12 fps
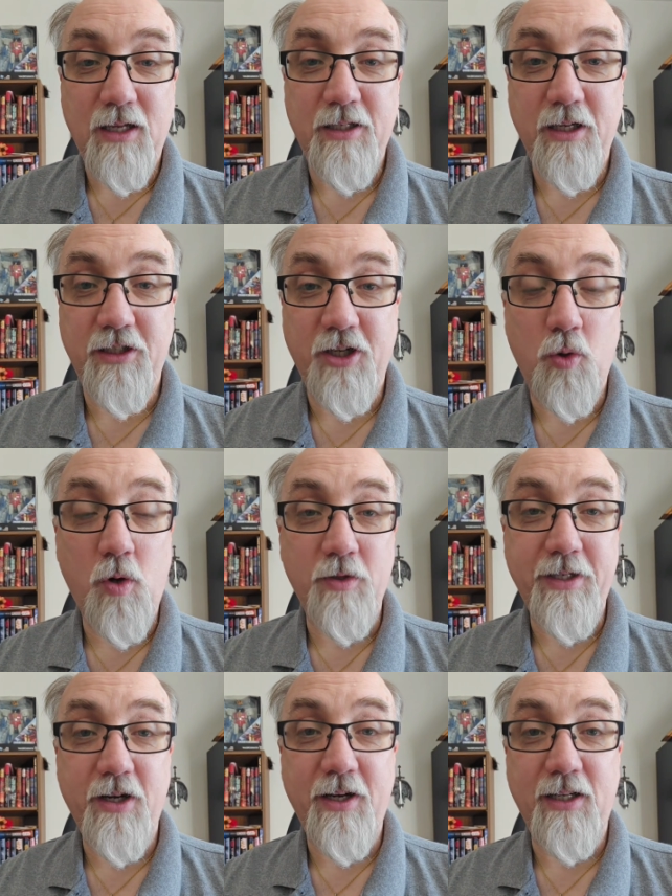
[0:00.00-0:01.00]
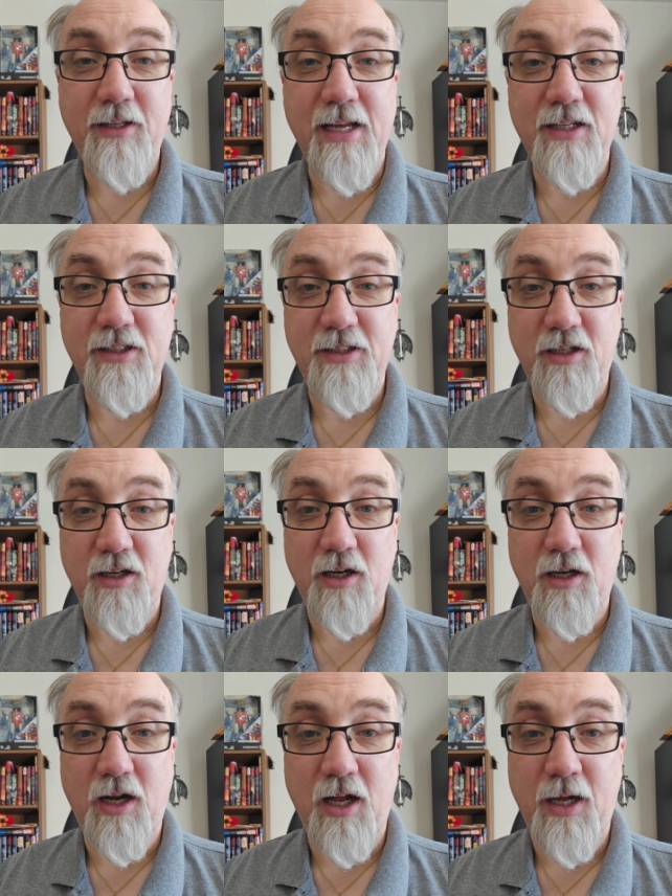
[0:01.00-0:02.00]
to quote Tyrion
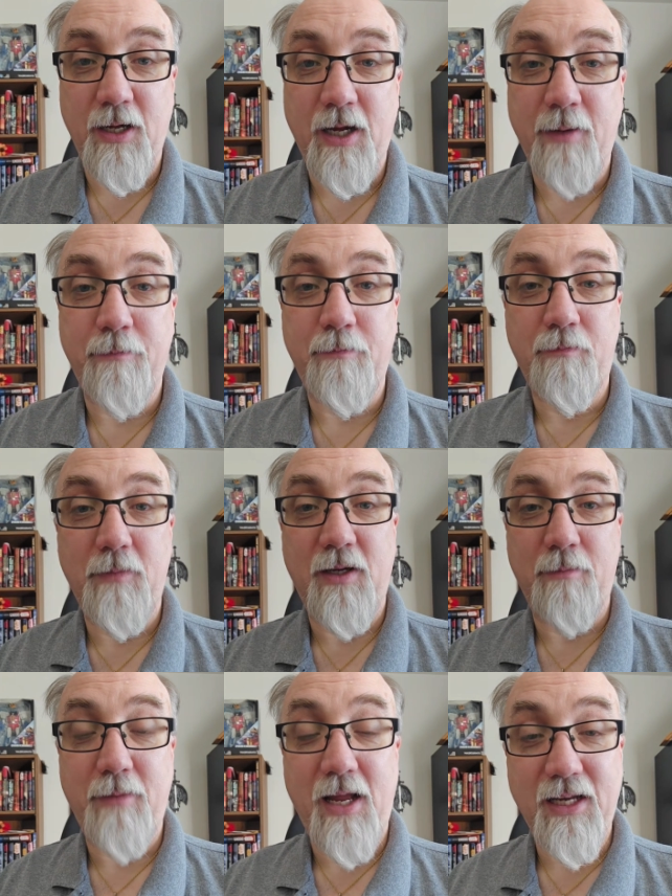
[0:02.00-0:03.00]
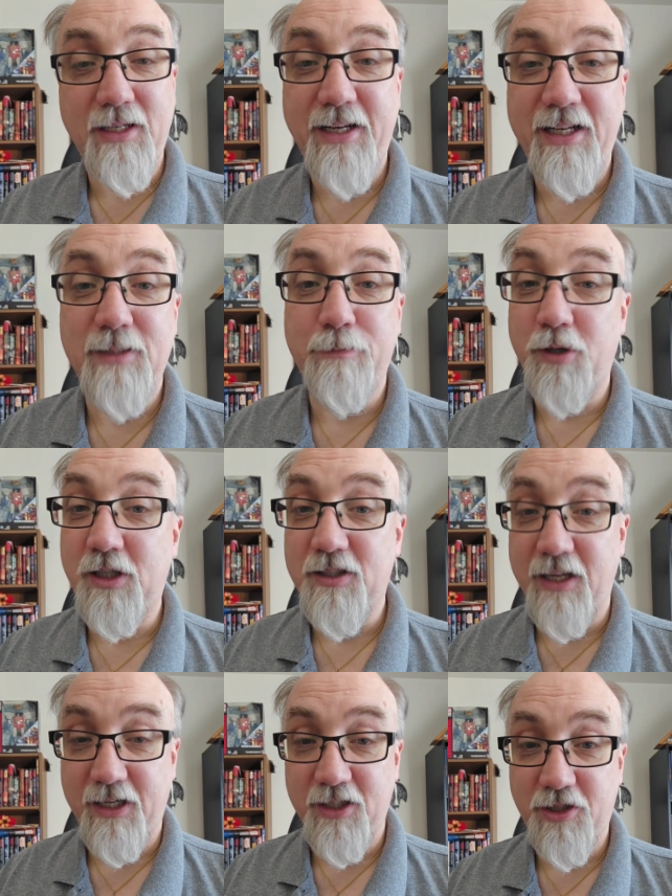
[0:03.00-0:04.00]
Lannister, a mind needs
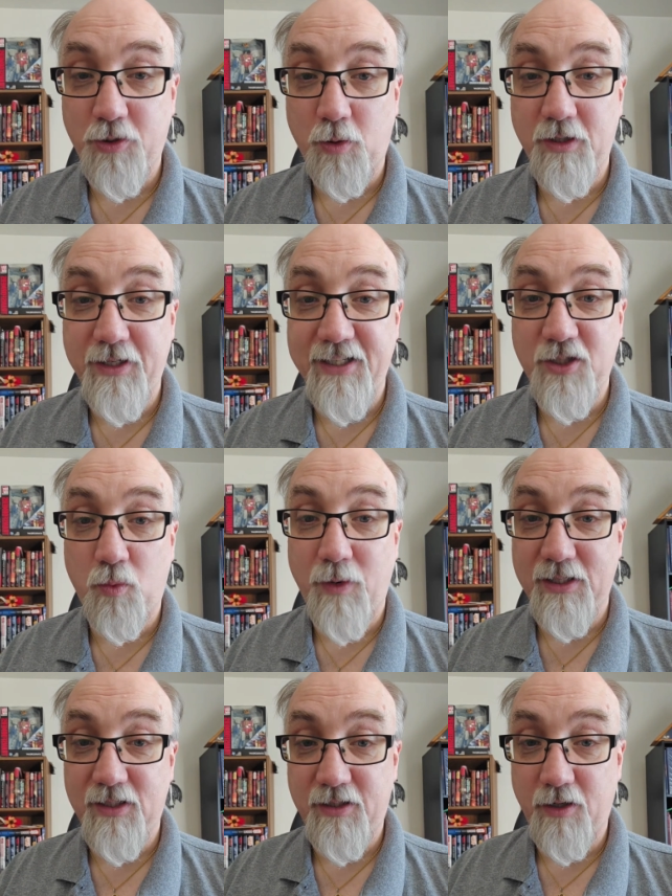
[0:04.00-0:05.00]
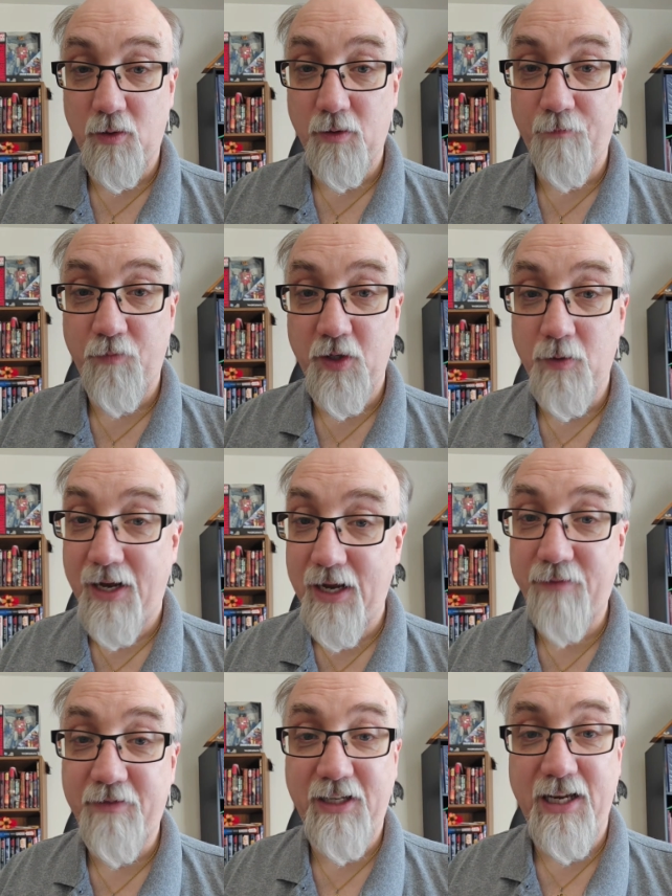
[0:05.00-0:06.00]
books like a sword needs a whetstone. You
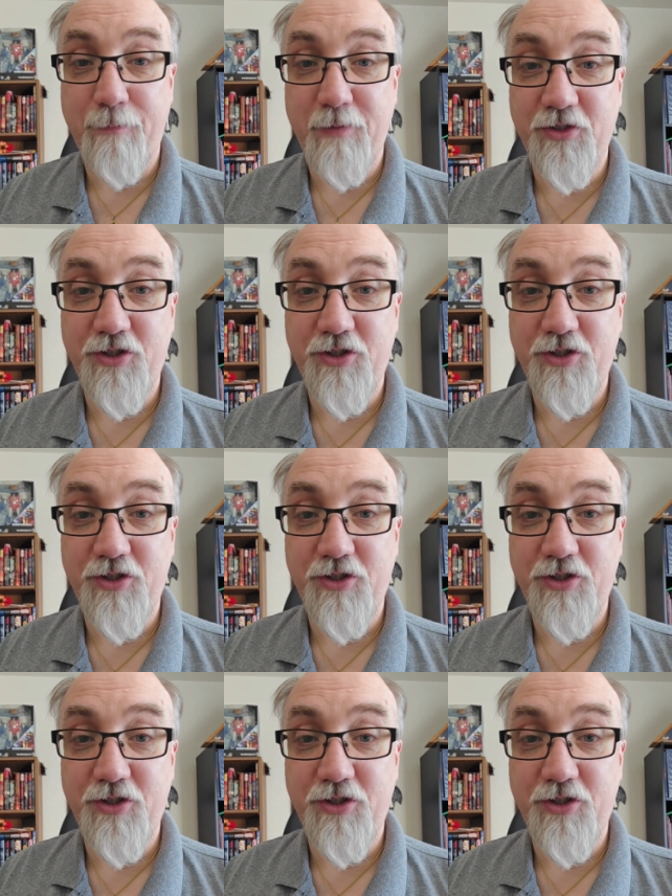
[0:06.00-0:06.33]
have to keep